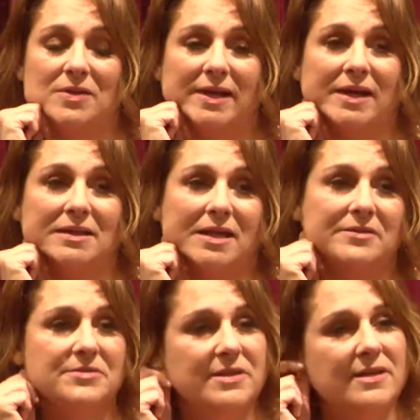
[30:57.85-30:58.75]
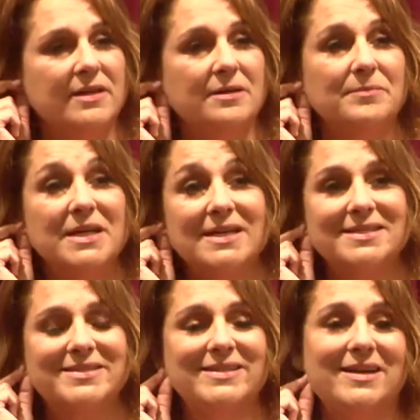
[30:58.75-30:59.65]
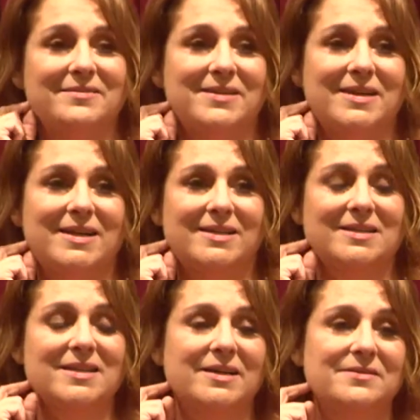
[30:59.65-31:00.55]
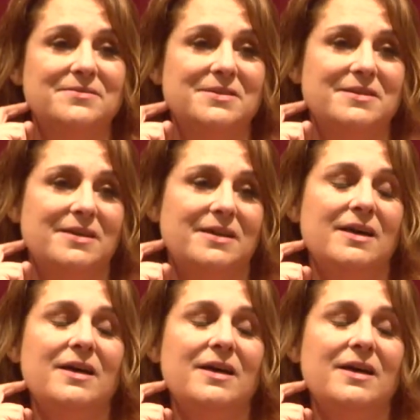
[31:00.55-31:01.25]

Like, I loved the immediacy of it, and I loved the,